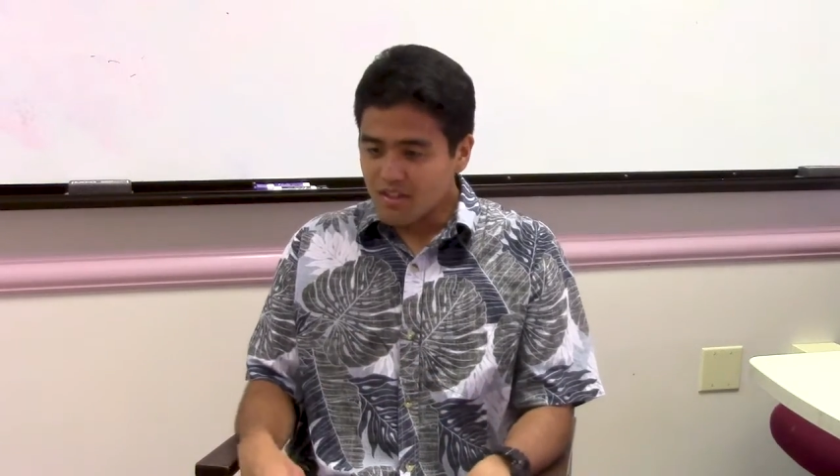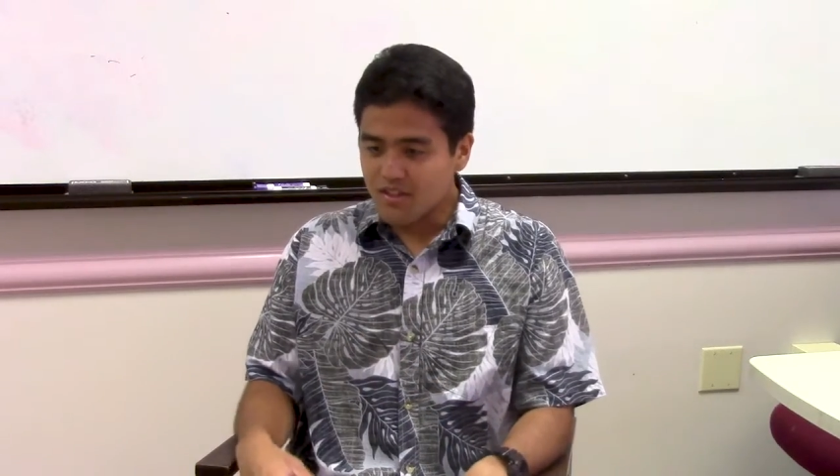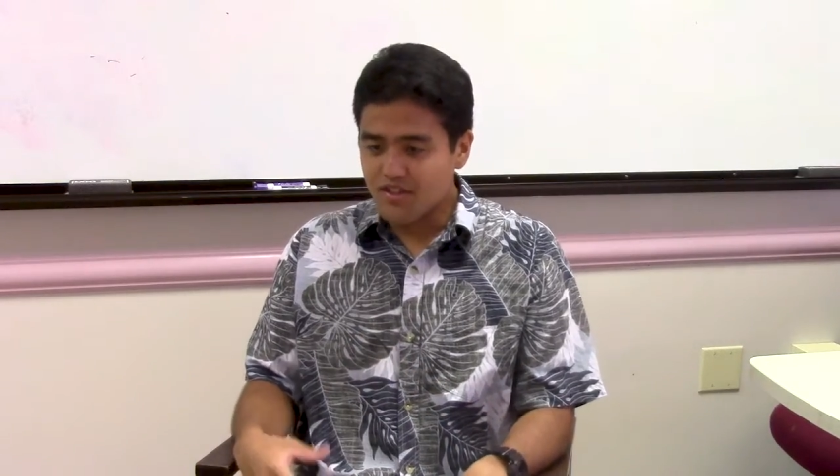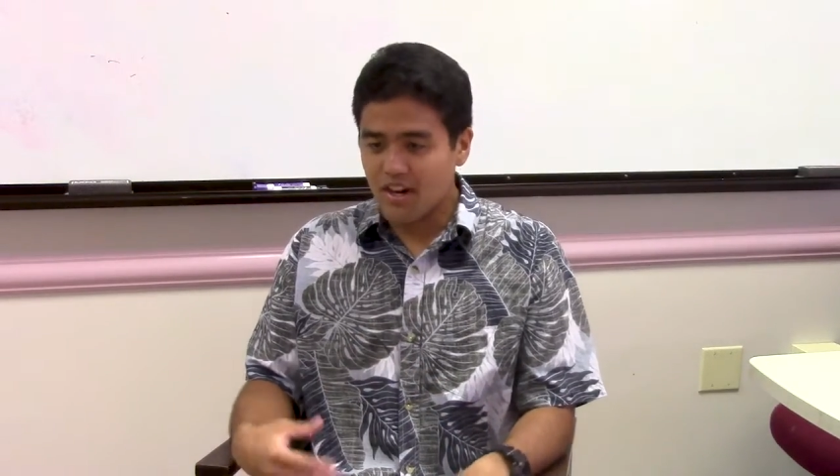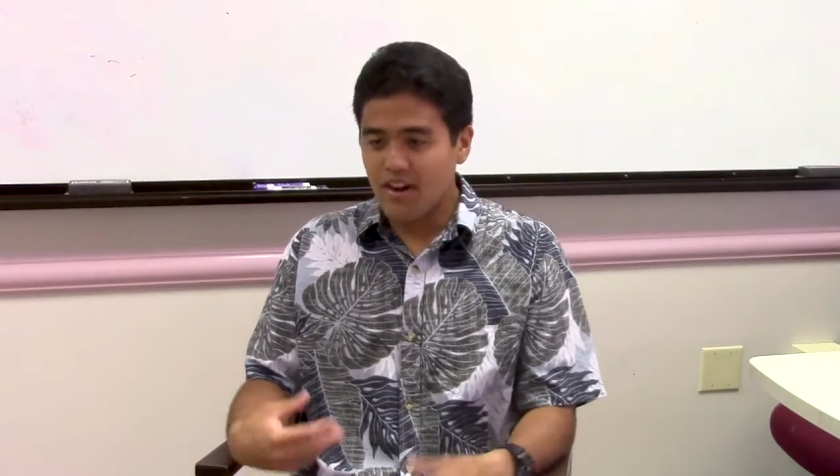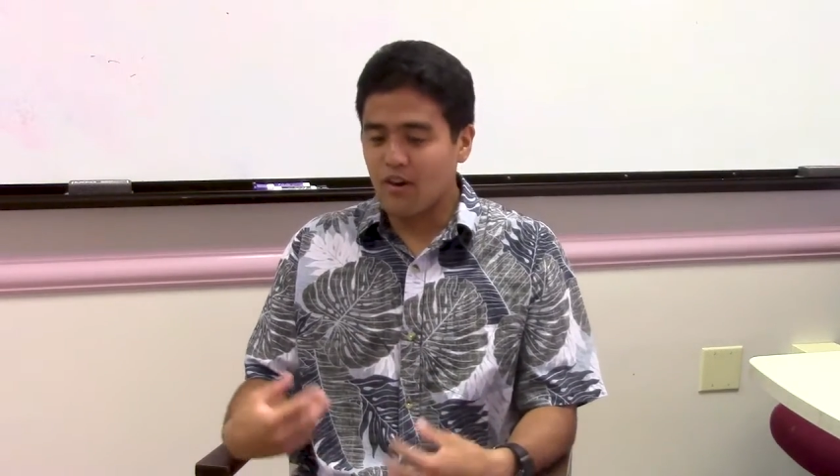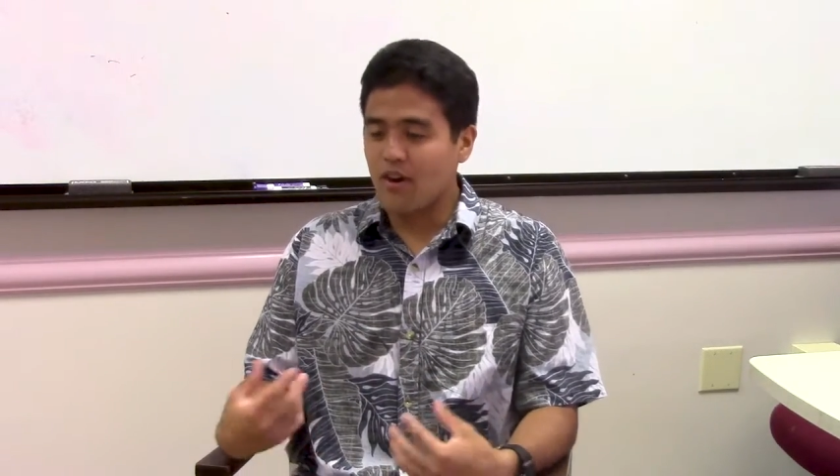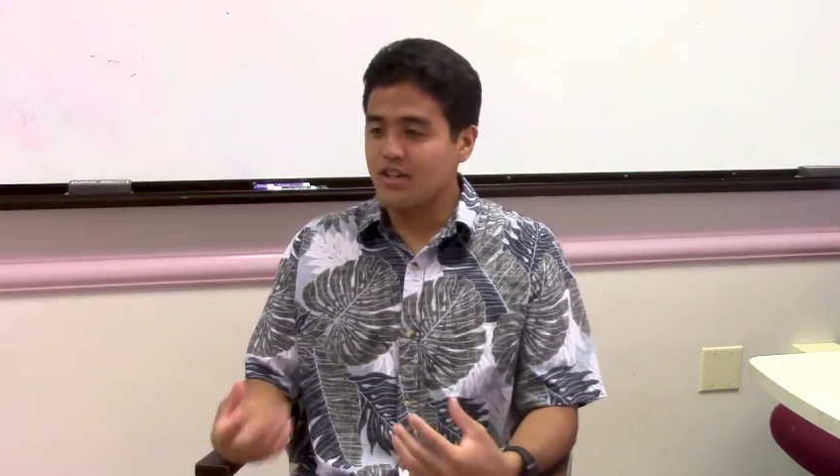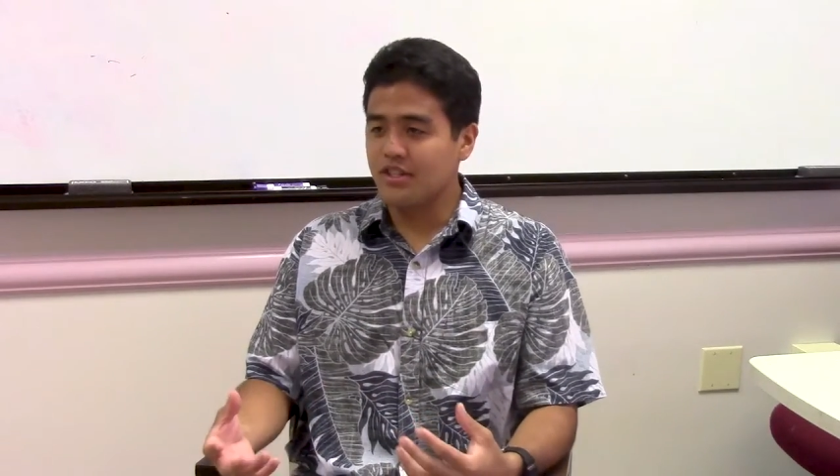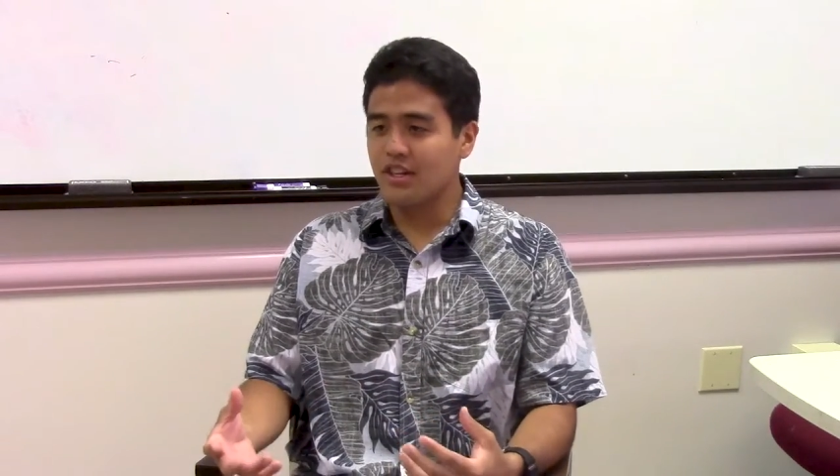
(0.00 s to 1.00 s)
sharing
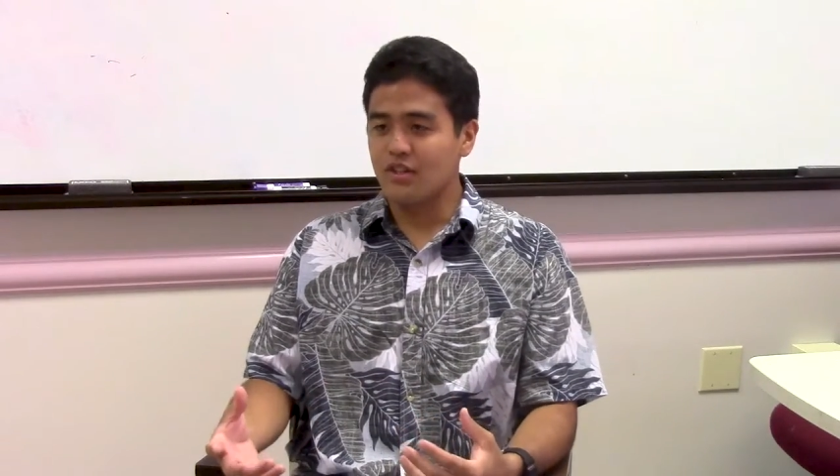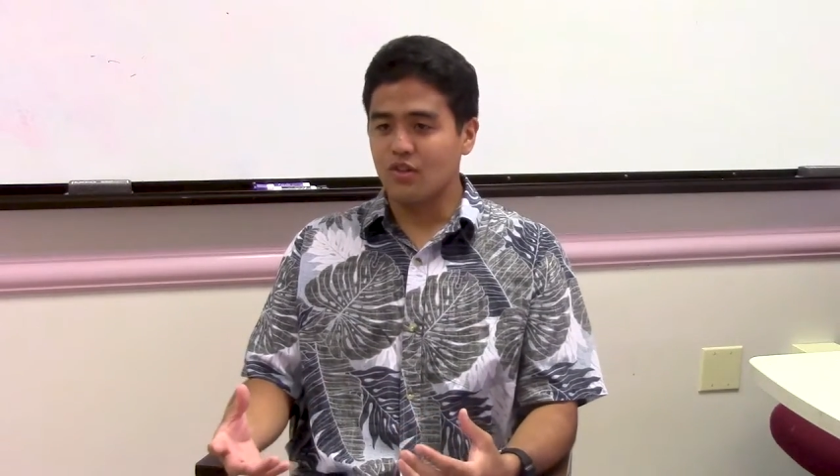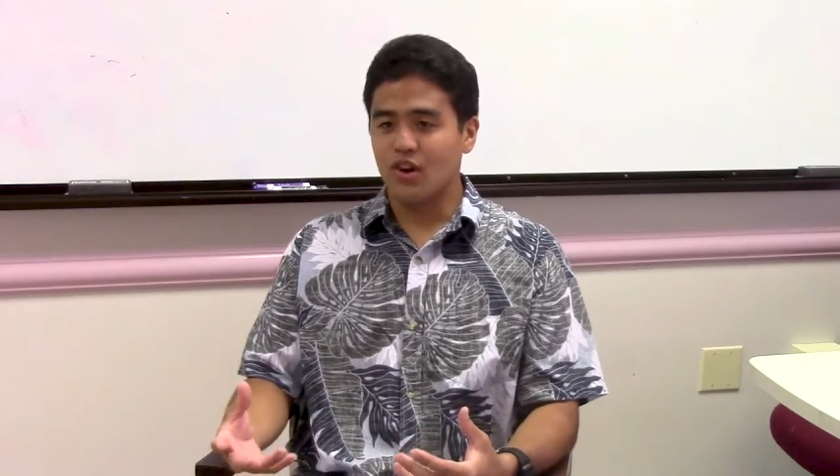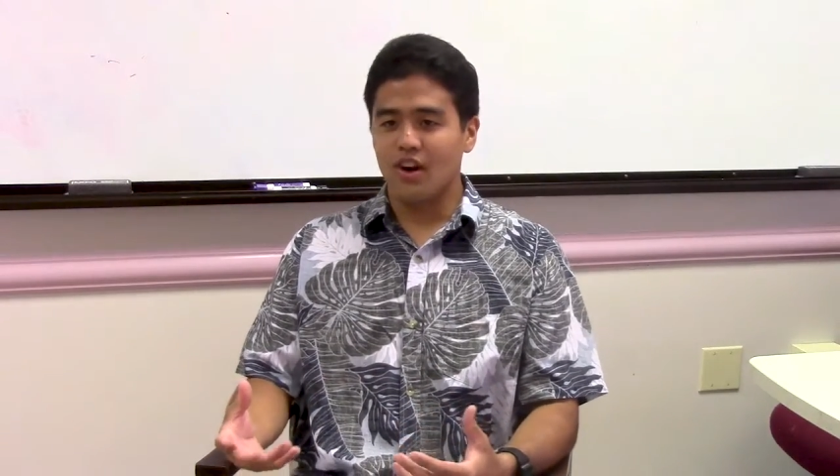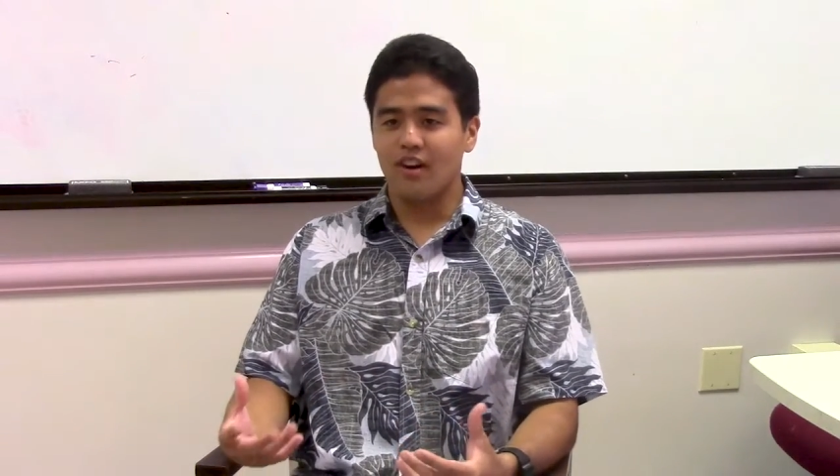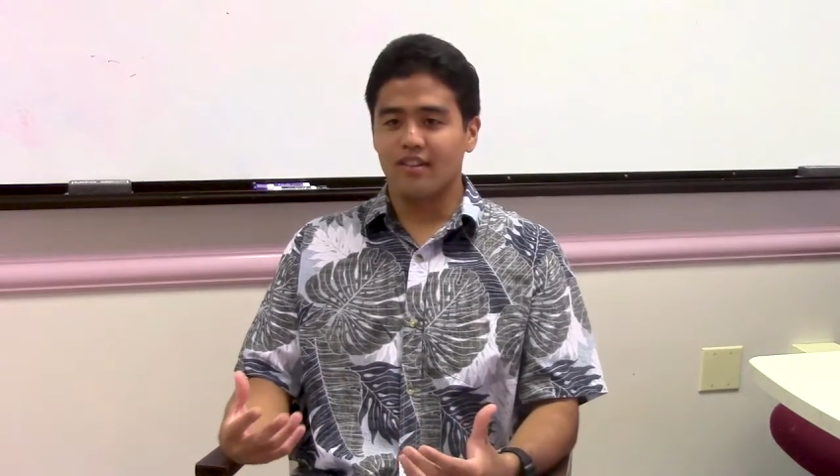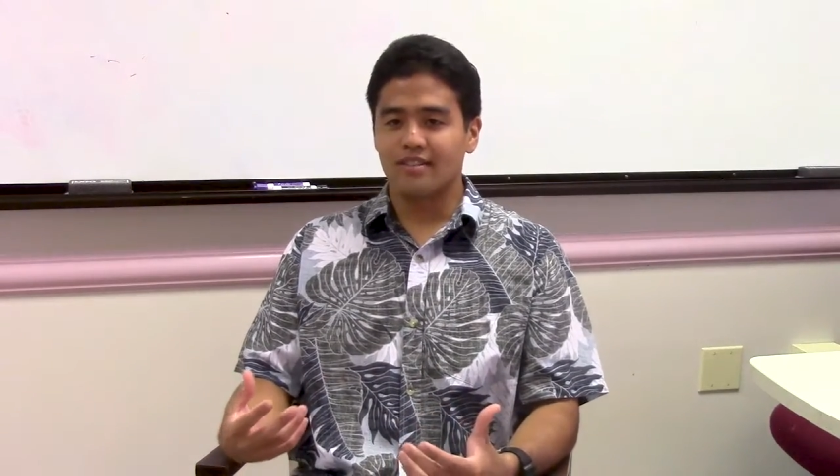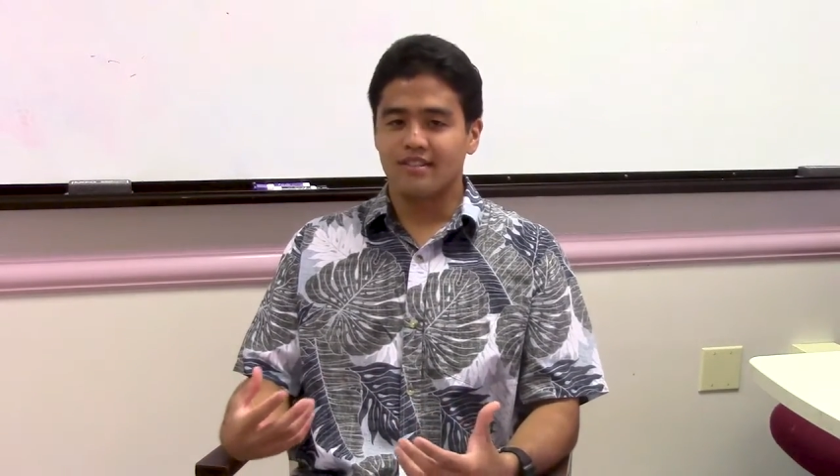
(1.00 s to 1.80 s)
questions or